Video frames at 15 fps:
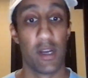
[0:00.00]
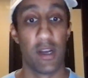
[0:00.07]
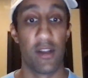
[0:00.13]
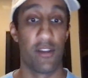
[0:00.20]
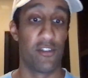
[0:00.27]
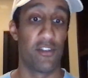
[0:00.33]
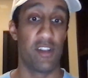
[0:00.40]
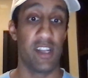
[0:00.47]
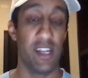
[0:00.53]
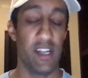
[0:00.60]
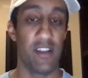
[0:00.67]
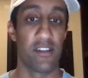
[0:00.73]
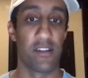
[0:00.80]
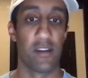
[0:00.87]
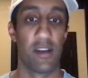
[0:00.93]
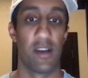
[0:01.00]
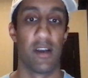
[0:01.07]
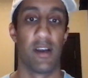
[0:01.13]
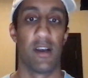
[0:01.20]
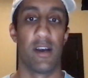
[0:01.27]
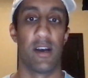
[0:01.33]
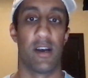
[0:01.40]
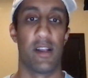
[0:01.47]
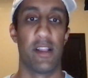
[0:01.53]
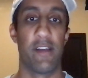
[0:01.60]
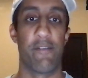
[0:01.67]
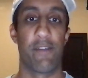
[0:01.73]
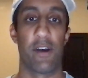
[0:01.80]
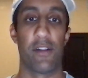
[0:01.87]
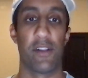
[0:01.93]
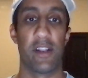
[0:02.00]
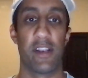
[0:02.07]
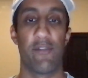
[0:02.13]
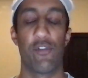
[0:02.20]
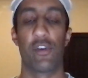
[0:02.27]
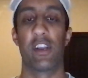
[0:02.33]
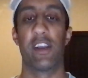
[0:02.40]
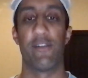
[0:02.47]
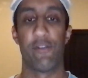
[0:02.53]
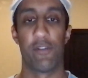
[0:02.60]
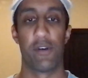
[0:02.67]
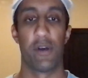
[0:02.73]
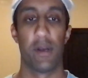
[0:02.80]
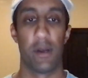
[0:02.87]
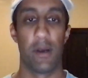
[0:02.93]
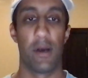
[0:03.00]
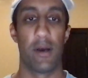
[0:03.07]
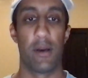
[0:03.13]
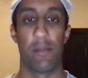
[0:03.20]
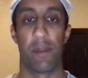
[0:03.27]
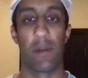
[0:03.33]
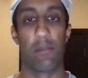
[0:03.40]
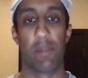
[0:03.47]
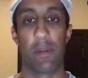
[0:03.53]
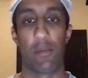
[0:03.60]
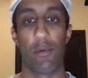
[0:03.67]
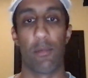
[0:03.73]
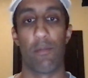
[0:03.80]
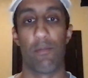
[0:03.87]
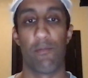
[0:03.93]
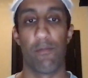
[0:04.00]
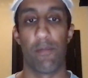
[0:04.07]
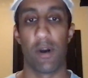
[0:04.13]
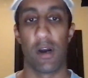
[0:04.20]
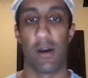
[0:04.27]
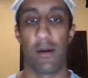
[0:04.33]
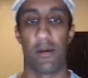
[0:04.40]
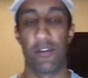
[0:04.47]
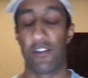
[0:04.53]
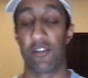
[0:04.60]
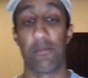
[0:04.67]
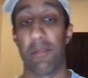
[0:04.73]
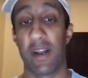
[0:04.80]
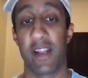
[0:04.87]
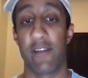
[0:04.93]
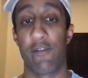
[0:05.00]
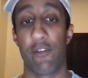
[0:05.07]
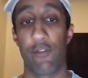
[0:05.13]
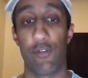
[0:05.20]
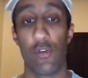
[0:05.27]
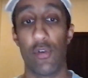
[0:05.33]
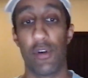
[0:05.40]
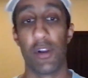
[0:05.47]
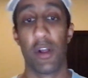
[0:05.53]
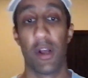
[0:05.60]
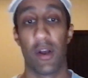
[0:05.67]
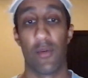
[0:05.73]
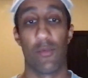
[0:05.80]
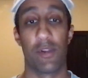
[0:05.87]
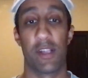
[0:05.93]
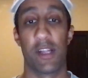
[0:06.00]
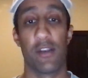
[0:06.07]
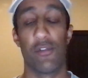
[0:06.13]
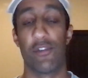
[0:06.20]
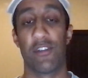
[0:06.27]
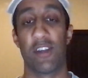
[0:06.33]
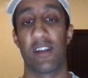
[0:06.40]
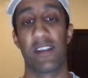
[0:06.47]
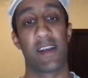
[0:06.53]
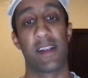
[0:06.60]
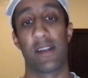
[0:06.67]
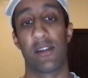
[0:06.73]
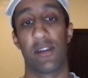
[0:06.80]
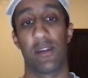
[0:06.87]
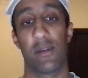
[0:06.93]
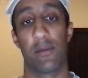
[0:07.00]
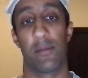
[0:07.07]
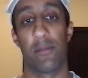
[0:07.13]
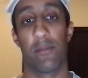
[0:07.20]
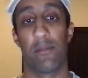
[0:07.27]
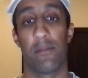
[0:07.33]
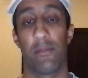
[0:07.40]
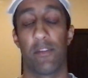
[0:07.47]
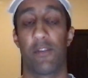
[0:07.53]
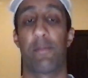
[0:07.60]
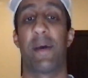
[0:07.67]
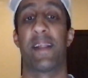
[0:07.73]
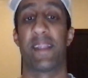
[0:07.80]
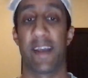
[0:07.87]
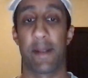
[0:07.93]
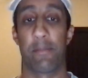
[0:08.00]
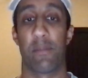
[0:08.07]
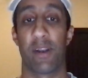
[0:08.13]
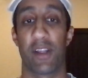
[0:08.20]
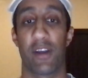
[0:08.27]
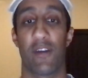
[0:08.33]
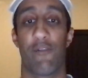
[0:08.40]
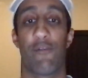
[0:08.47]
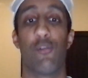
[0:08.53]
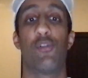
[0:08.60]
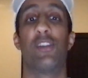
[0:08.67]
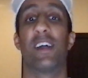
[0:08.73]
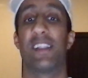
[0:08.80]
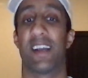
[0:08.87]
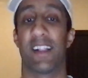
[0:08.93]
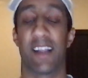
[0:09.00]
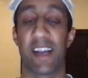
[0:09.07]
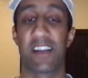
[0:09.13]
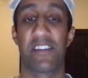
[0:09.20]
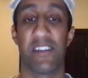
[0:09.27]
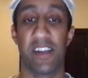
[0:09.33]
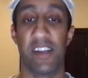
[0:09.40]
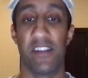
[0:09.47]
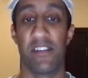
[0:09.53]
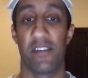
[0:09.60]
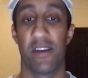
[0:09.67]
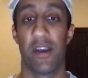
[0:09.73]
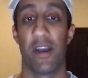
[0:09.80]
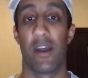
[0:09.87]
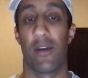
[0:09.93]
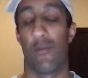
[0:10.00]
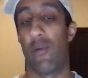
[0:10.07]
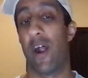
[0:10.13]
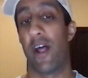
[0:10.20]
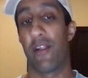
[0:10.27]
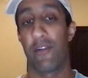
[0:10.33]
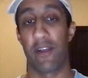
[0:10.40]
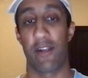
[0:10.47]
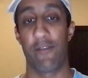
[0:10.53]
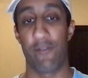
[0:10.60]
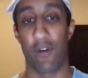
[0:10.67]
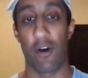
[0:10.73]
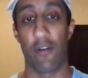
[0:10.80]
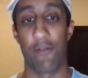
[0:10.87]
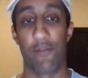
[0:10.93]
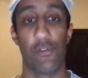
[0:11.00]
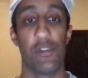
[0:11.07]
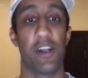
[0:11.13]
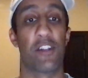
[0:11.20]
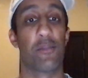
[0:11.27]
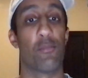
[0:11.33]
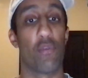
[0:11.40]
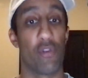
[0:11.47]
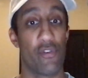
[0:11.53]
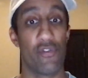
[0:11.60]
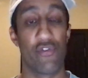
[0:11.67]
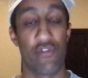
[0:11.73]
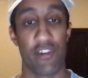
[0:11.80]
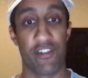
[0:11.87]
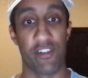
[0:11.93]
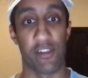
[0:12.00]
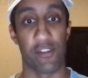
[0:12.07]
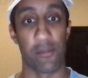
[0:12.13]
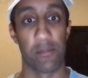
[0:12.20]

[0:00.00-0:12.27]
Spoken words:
to eat, they found that if you give people just money for food, what they do is they tend to spend that money on food that they like to eat rather than on food that's more nutritious.